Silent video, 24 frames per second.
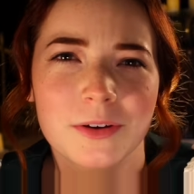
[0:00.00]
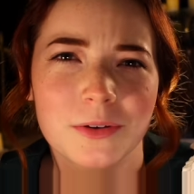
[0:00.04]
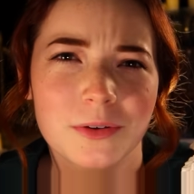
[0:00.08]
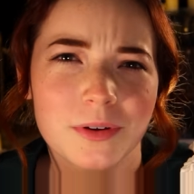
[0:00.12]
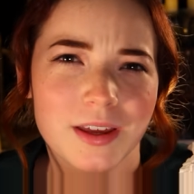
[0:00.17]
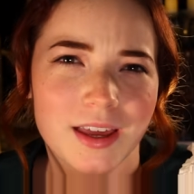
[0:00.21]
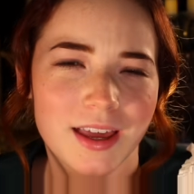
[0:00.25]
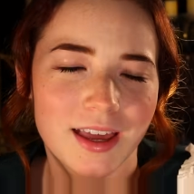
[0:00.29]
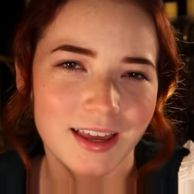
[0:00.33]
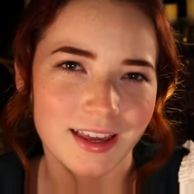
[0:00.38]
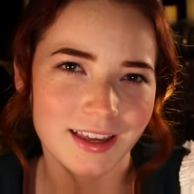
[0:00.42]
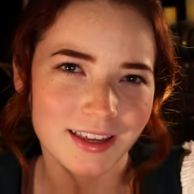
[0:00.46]

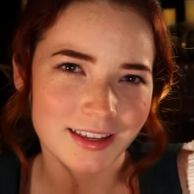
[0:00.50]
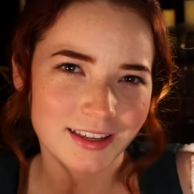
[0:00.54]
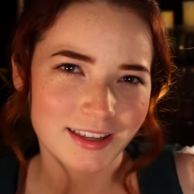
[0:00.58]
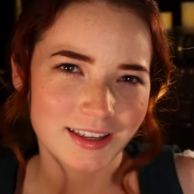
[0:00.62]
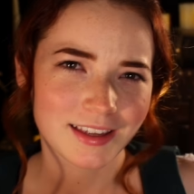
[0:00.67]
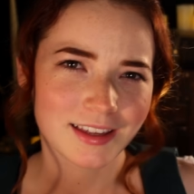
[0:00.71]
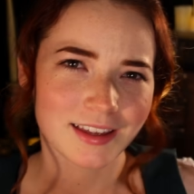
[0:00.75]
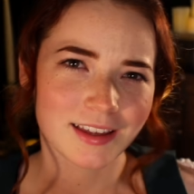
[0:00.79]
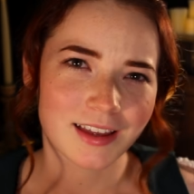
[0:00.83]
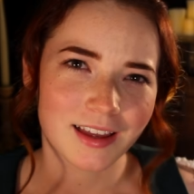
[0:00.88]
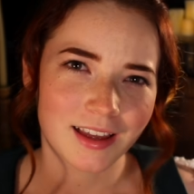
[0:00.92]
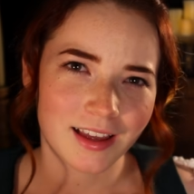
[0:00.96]
Okay,
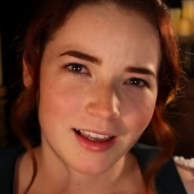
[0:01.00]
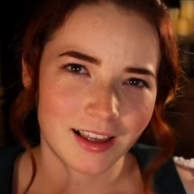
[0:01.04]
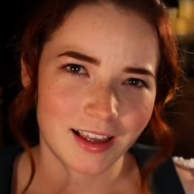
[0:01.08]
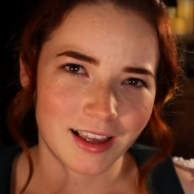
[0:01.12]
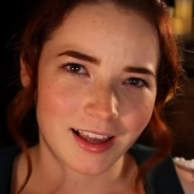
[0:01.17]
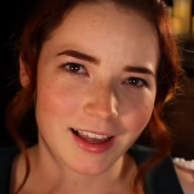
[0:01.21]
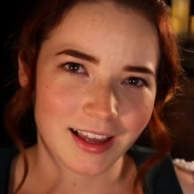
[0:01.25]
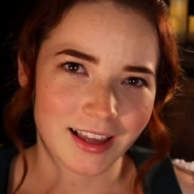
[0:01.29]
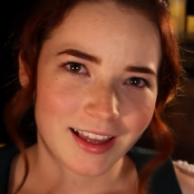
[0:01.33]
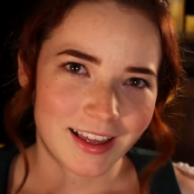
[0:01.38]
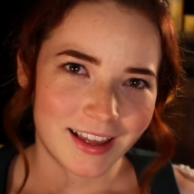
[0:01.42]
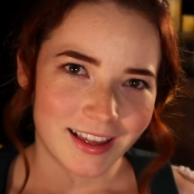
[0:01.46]

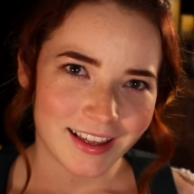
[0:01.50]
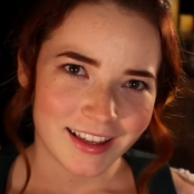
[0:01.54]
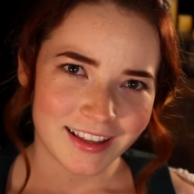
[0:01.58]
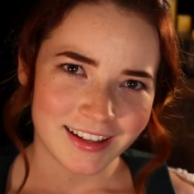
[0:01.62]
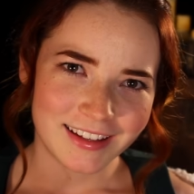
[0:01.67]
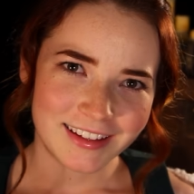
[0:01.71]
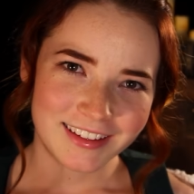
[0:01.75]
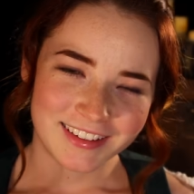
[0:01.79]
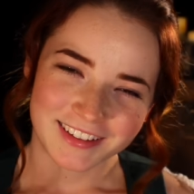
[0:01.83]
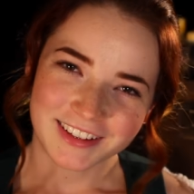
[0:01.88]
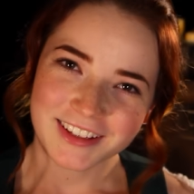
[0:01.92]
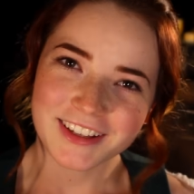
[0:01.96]

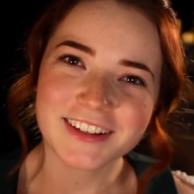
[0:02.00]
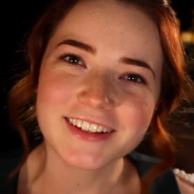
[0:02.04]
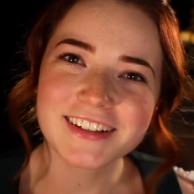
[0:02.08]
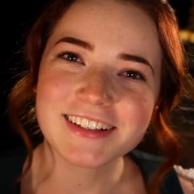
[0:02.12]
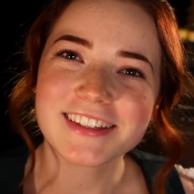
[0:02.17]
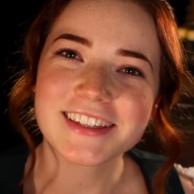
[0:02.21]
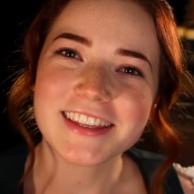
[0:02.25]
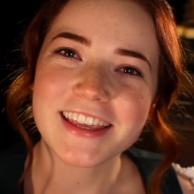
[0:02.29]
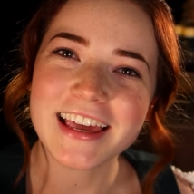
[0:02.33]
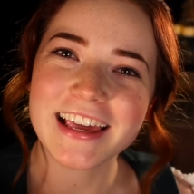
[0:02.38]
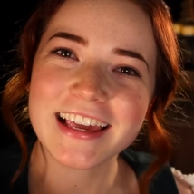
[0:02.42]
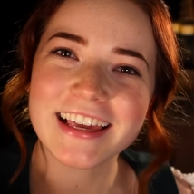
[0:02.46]
and it
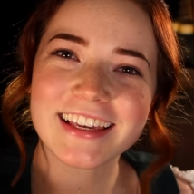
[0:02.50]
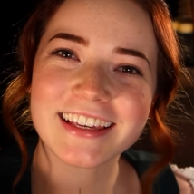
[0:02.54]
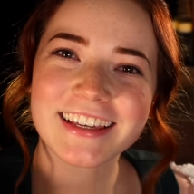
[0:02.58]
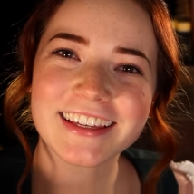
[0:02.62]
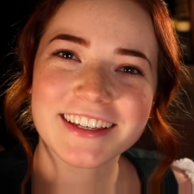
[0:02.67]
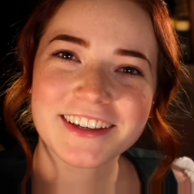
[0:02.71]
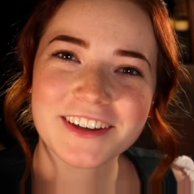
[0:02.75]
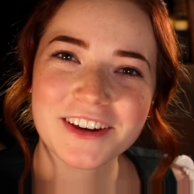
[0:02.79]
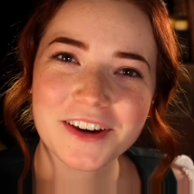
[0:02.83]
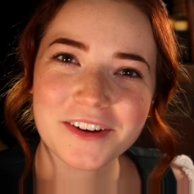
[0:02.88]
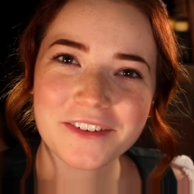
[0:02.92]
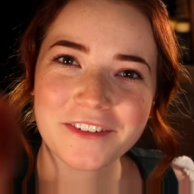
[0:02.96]
looks like
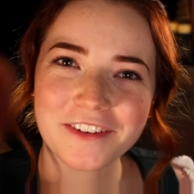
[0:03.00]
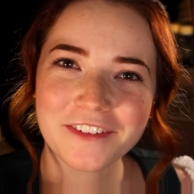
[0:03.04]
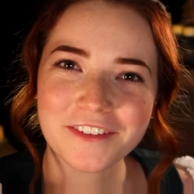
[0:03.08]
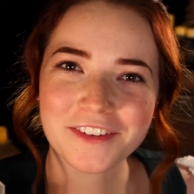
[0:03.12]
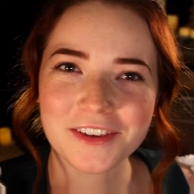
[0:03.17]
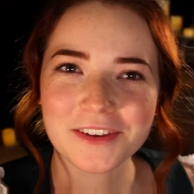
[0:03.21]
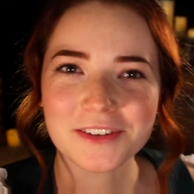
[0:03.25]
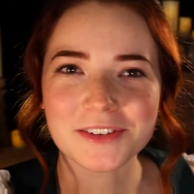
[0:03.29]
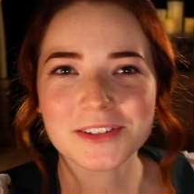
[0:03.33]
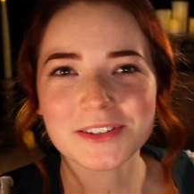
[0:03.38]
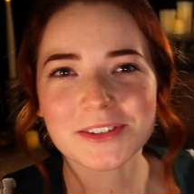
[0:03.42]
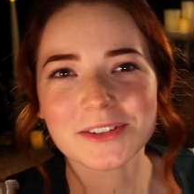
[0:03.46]
you have a
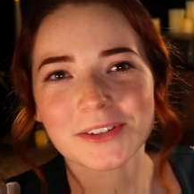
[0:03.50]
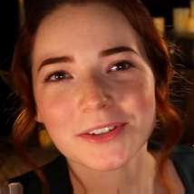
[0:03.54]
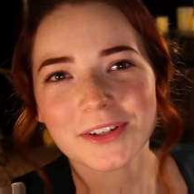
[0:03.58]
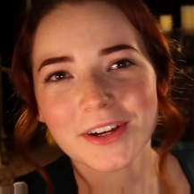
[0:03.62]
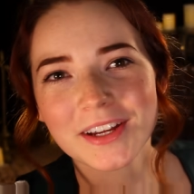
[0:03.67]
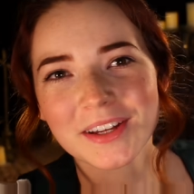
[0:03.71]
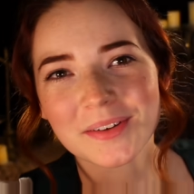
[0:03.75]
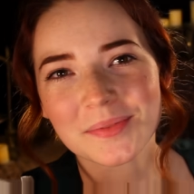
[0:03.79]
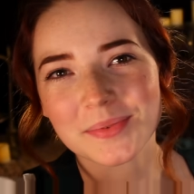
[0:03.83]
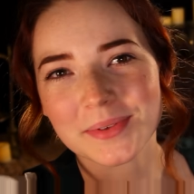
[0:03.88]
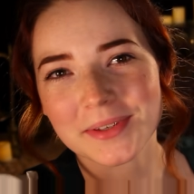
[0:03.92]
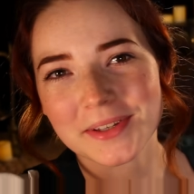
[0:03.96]
few
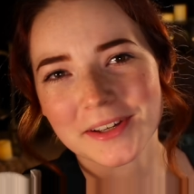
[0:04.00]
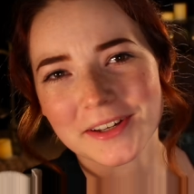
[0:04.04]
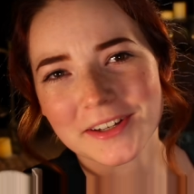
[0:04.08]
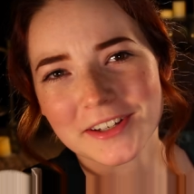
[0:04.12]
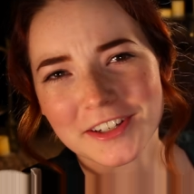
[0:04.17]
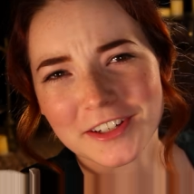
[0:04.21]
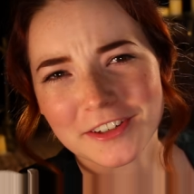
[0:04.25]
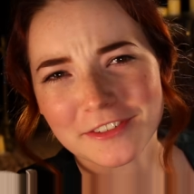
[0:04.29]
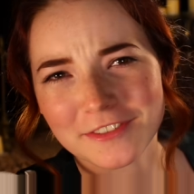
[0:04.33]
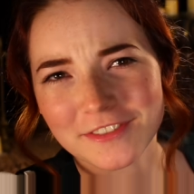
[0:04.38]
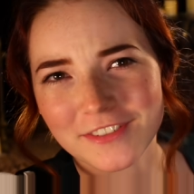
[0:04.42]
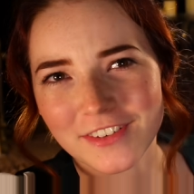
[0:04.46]
scrapes
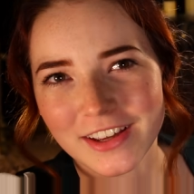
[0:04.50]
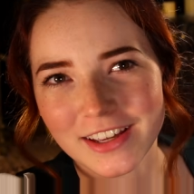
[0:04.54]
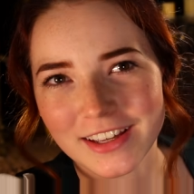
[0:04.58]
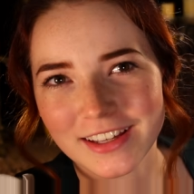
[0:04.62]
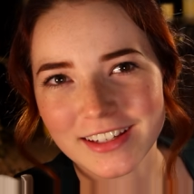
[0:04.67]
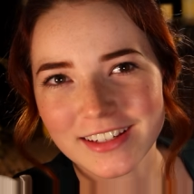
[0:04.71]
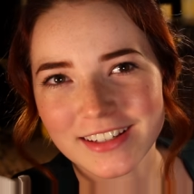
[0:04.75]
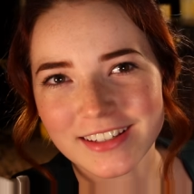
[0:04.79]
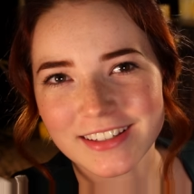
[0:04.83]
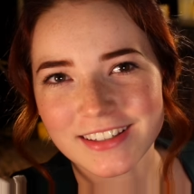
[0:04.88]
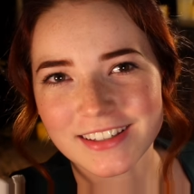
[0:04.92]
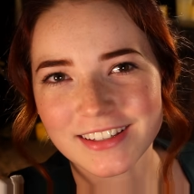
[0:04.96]
on your
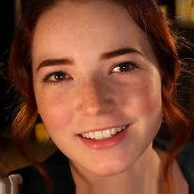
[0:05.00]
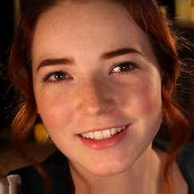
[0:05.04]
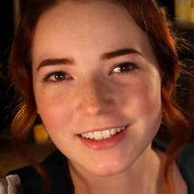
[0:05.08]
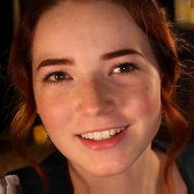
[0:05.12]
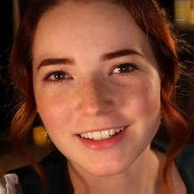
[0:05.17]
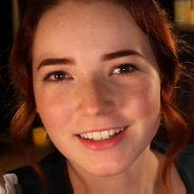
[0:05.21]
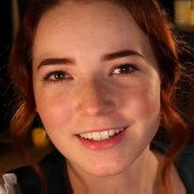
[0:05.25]
face.